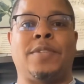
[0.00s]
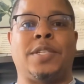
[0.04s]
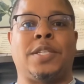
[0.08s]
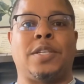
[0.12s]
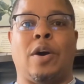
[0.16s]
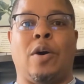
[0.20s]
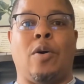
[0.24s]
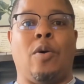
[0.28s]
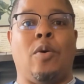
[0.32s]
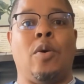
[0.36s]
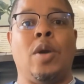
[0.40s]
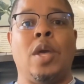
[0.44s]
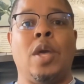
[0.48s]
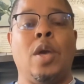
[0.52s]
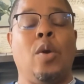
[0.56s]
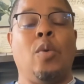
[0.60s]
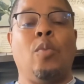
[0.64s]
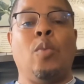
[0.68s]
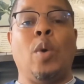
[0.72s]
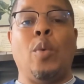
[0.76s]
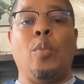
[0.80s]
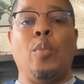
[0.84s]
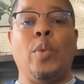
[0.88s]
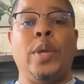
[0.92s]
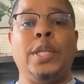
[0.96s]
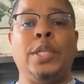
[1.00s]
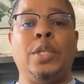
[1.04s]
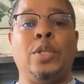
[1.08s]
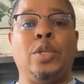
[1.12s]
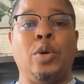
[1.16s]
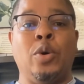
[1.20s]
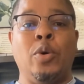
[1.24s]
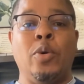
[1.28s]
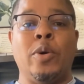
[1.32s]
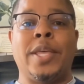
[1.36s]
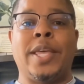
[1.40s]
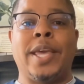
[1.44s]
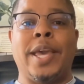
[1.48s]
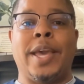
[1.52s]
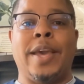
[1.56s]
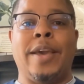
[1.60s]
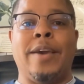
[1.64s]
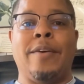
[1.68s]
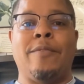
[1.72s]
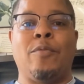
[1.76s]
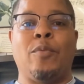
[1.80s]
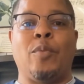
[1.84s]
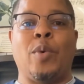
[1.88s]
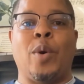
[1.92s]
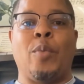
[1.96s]
So when we do
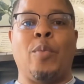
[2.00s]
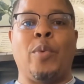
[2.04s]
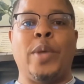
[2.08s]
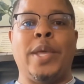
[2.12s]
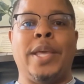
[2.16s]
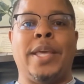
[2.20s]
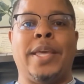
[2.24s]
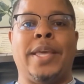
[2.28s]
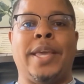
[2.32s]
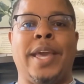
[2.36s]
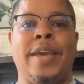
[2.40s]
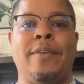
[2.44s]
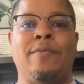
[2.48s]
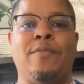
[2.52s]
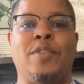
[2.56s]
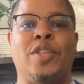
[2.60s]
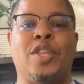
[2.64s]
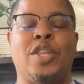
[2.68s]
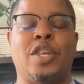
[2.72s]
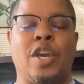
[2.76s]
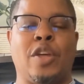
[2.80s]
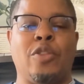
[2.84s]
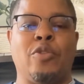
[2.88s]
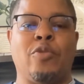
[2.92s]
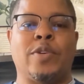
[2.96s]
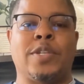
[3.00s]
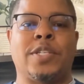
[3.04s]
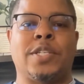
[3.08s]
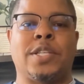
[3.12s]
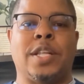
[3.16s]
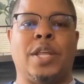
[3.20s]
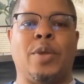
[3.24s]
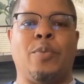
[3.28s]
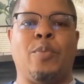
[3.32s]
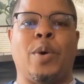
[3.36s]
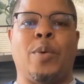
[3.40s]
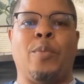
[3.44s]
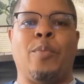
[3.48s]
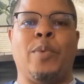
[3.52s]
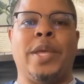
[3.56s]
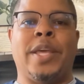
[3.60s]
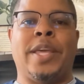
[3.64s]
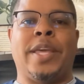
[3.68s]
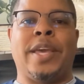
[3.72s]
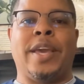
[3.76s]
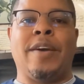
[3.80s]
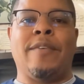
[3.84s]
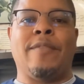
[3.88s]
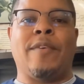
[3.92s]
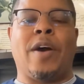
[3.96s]
give, when we give generously, when we
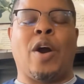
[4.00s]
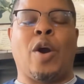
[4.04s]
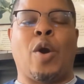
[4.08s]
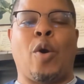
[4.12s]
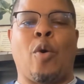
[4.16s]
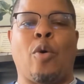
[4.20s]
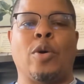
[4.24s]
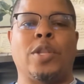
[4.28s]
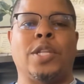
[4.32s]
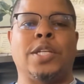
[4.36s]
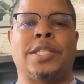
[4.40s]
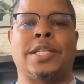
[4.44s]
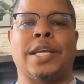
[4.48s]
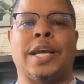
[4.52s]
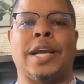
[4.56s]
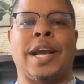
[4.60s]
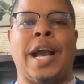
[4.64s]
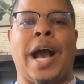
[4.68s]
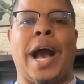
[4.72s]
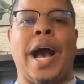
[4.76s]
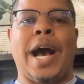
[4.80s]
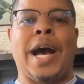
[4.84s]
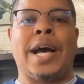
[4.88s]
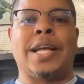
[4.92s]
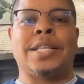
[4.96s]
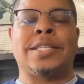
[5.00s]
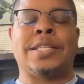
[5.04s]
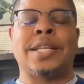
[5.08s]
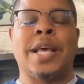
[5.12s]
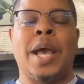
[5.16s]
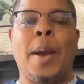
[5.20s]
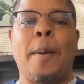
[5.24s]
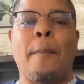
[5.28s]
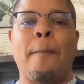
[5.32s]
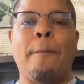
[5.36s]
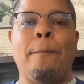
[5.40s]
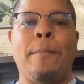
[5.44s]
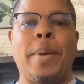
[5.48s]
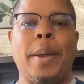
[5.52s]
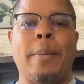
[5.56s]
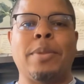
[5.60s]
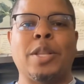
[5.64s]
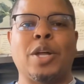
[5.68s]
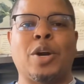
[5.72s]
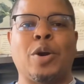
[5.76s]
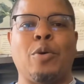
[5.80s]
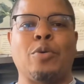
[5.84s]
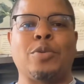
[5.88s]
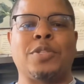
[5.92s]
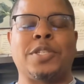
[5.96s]
give according to God's
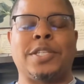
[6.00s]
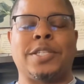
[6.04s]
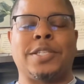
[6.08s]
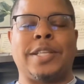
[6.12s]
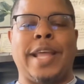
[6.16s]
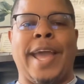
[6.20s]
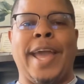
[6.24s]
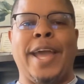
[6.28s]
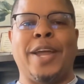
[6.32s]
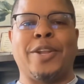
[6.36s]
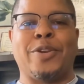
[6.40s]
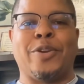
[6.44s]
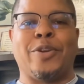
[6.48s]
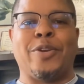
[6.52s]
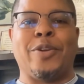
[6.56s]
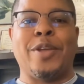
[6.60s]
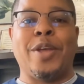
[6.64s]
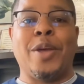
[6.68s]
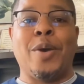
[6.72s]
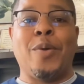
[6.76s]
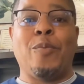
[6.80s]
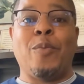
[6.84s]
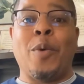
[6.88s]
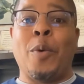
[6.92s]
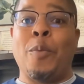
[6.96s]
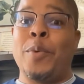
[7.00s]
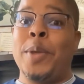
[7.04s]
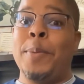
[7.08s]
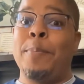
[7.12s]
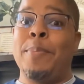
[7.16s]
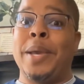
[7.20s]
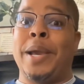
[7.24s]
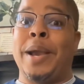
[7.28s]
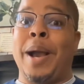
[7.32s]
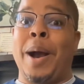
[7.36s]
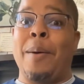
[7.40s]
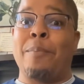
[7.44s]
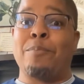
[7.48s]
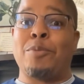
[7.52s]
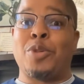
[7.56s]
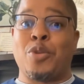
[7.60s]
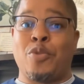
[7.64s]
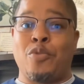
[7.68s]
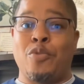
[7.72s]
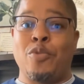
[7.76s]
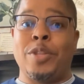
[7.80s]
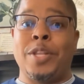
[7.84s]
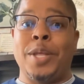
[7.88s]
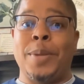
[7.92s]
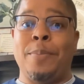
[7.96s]
biblical standard, when we become
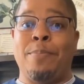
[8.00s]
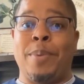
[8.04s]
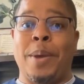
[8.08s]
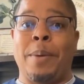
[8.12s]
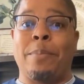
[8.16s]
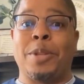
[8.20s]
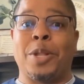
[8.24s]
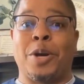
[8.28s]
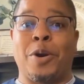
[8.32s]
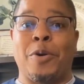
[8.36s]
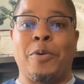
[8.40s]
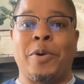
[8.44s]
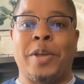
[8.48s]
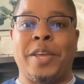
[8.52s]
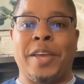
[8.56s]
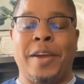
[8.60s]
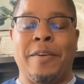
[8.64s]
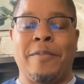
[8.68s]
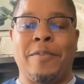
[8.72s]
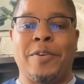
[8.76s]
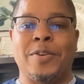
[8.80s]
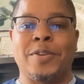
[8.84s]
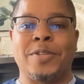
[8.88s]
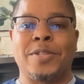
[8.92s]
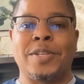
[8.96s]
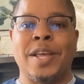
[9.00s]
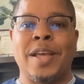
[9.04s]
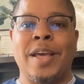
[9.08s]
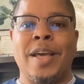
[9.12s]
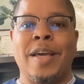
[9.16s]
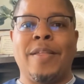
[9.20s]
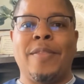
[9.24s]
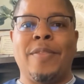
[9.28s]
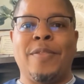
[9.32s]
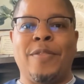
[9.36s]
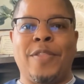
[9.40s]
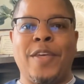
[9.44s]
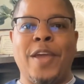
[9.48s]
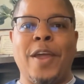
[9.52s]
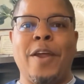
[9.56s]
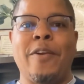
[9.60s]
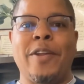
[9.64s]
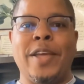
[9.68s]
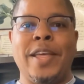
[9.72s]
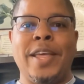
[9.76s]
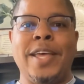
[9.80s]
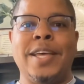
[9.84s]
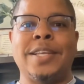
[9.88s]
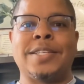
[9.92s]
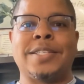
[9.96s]
truly biblical givers,
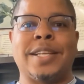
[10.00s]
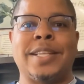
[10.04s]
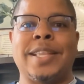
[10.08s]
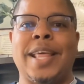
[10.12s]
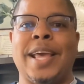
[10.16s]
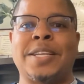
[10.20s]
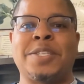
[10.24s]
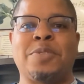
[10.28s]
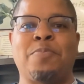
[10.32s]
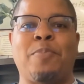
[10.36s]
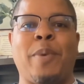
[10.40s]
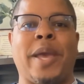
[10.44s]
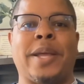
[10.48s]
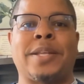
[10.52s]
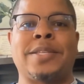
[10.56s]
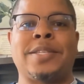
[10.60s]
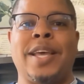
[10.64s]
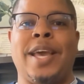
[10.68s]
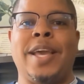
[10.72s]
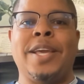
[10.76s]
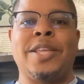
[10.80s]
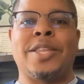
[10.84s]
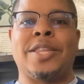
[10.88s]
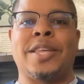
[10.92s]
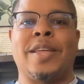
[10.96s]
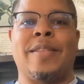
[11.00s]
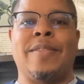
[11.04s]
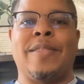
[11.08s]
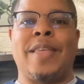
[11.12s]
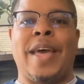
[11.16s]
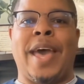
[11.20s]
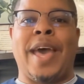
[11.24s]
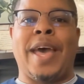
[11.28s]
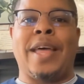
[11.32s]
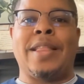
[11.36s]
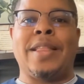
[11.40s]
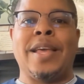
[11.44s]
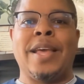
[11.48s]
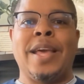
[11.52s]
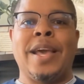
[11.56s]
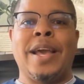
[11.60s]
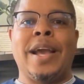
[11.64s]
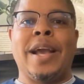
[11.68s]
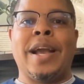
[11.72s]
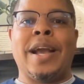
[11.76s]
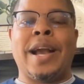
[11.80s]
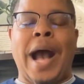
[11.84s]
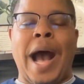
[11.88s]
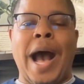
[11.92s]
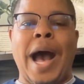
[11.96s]
there is an expectation that
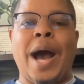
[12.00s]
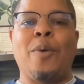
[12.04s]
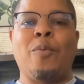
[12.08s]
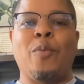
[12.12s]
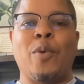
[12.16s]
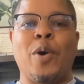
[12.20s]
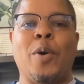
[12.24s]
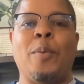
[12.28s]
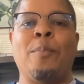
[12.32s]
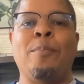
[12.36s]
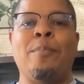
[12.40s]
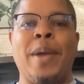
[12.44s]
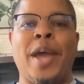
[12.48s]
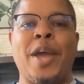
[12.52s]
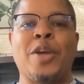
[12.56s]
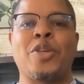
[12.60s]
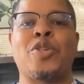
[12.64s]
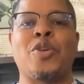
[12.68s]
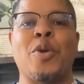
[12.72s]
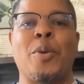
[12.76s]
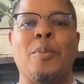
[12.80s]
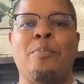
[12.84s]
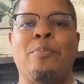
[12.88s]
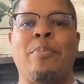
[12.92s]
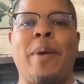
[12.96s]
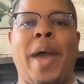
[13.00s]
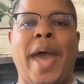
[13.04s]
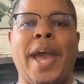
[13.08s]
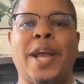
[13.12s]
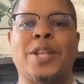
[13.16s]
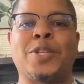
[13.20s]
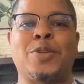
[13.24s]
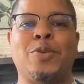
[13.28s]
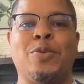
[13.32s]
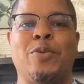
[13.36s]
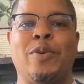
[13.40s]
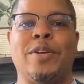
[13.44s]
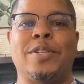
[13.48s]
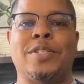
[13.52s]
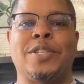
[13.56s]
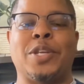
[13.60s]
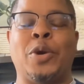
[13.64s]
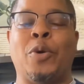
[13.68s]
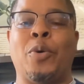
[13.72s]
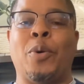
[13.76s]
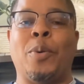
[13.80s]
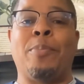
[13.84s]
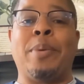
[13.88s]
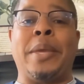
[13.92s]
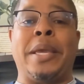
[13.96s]
God will measure back to us. It
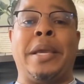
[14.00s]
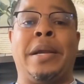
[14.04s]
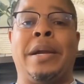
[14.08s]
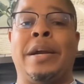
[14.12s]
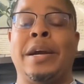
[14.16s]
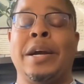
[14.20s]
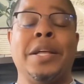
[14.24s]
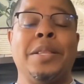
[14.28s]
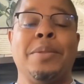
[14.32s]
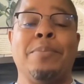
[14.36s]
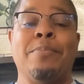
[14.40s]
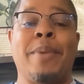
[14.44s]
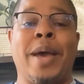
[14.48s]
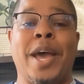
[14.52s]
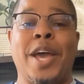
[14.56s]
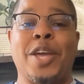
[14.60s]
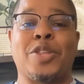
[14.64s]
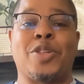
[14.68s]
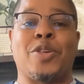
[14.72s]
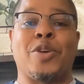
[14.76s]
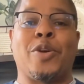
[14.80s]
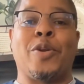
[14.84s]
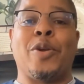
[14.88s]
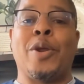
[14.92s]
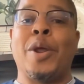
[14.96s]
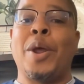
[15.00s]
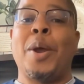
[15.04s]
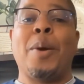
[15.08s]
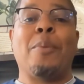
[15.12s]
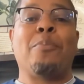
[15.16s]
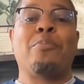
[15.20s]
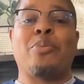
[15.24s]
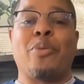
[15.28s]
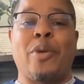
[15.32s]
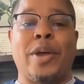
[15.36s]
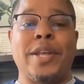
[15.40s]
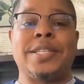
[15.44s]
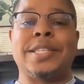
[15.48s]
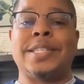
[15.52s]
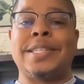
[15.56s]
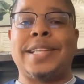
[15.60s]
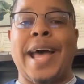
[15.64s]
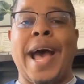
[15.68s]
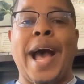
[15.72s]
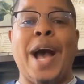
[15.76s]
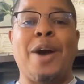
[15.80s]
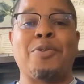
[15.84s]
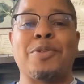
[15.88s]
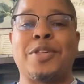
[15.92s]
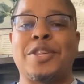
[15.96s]
will be good measure, pressed
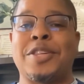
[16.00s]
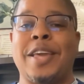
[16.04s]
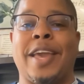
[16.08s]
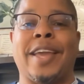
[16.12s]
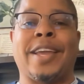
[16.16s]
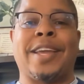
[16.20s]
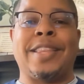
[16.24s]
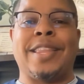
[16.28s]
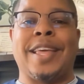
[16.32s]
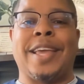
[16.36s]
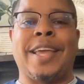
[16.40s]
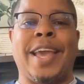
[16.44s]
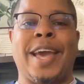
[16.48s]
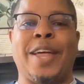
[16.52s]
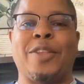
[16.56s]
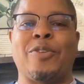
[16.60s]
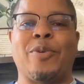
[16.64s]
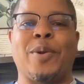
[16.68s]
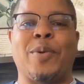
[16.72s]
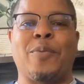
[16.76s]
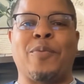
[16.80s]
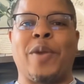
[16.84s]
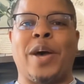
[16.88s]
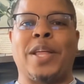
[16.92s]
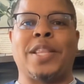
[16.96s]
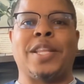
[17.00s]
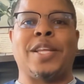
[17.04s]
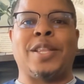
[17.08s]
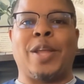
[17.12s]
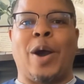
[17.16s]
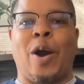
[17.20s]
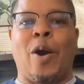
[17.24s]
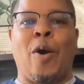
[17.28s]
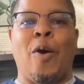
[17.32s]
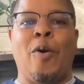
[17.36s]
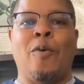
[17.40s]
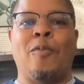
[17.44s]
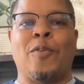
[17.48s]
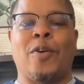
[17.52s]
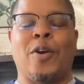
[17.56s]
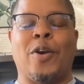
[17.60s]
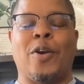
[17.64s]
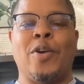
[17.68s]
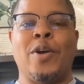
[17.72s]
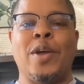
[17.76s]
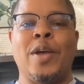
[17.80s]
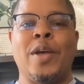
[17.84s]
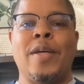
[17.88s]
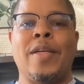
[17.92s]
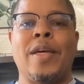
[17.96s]
down, shaken together, and running
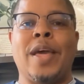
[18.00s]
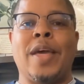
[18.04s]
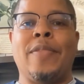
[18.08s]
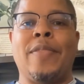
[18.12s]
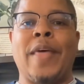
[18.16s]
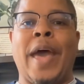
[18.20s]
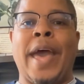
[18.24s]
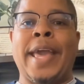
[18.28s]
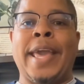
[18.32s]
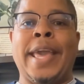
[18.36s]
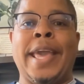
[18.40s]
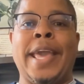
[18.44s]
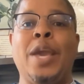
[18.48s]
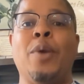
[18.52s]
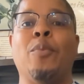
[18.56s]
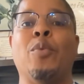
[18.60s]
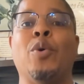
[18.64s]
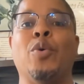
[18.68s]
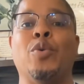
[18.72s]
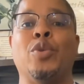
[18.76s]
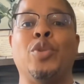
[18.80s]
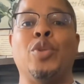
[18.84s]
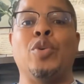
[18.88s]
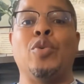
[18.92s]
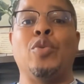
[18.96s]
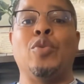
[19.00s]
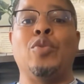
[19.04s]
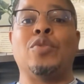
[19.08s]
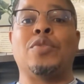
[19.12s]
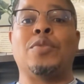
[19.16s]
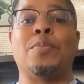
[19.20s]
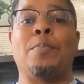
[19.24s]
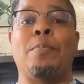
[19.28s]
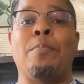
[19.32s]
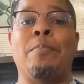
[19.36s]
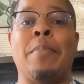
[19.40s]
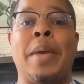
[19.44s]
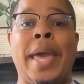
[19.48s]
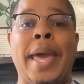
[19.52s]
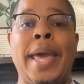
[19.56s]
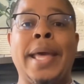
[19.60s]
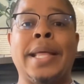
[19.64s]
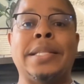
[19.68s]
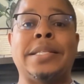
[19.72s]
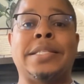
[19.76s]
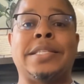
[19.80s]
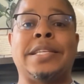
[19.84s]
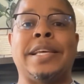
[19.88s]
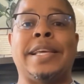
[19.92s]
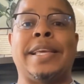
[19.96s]
over that he will use
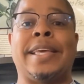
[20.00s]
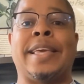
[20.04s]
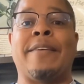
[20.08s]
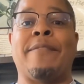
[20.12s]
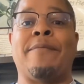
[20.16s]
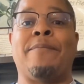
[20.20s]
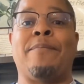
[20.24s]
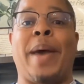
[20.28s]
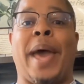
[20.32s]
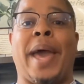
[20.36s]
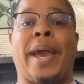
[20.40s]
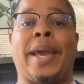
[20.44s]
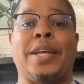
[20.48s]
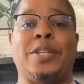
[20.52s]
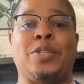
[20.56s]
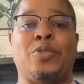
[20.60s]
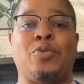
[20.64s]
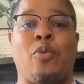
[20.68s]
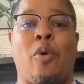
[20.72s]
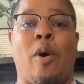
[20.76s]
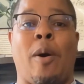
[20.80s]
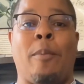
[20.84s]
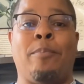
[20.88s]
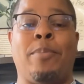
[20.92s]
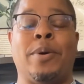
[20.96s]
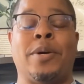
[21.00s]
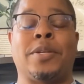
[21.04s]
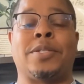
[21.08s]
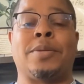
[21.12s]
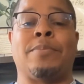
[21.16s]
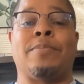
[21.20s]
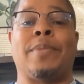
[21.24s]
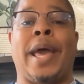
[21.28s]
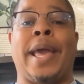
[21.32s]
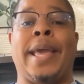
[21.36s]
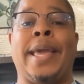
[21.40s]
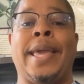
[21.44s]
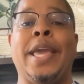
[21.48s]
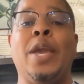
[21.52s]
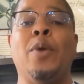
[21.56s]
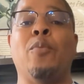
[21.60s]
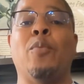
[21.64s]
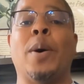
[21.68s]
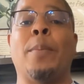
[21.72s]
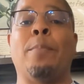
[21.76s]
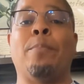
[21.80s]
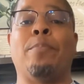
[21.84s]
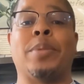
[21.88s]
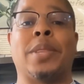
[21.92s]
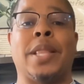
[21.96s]
men to give back into our bosom, that he
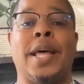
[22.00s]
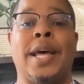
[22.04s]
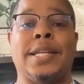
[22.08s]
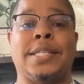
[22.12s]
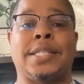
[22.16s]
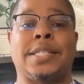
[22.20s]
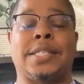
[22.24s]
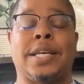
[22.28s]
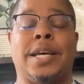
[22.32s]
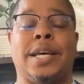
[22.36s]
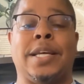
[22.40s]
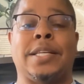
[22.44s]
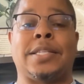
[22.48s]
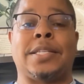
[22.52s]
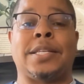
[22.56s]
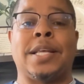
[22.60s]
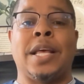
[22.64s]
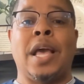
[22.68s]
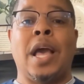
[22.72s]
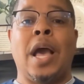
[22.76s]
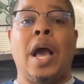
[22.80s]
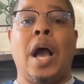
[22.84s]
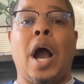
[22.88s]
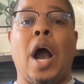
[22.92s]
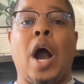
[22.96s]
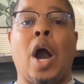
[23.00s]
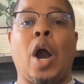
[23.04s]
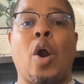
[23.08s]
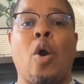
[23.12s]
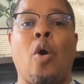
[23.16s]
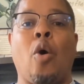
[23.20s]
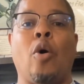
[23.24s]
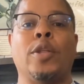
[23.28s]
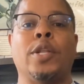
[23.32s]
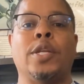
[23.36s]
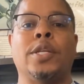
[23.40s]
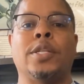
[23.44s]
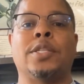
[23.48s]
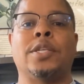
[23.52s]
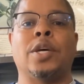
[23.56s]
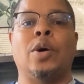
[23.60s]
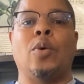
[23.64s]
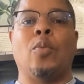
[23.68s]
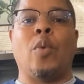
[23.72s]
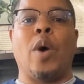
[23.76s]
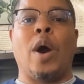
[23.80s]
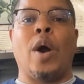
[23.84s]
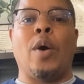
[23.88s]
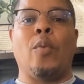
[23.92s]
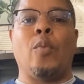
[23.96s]
would bless us according to
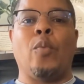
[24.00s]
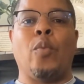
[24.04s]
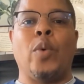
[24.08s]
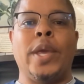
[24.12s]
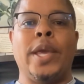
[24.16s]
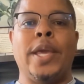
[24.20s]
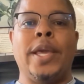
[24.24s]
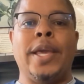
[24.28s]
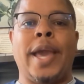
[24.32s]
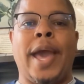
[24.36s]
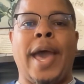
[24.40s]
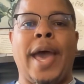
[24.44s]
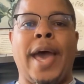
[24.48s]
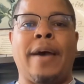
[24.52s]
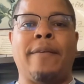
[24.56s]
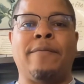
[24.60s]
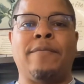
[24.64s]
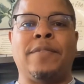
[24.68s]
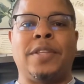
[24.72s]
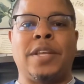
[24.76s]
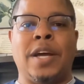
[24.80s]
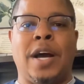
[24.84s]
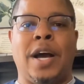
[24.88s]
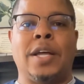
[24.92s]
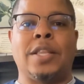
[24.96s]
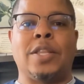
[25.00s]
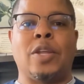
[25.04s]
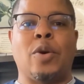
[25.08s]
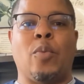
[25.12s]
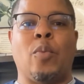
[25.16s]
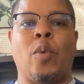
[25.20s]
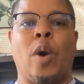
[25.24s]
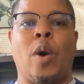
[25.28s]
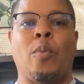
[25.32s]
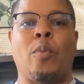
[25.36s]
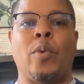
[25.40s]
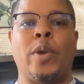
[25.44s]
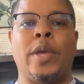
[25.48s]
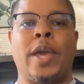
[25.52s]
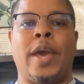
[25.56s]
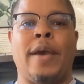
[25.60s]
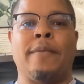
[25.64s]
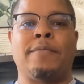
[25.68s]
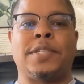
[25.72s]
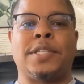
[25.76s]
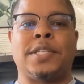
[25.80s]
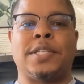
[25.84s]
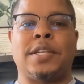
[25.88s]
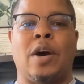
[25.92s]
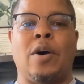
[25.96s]
what we have done and what we
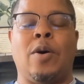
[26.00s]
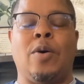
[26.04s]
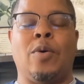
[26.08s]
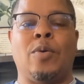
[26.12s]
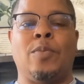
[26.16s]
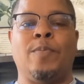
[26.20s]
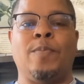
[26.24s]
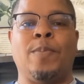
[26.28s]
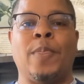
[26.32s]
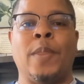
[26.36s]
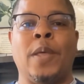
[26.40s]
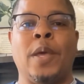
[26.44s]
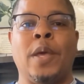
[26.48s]
have sown.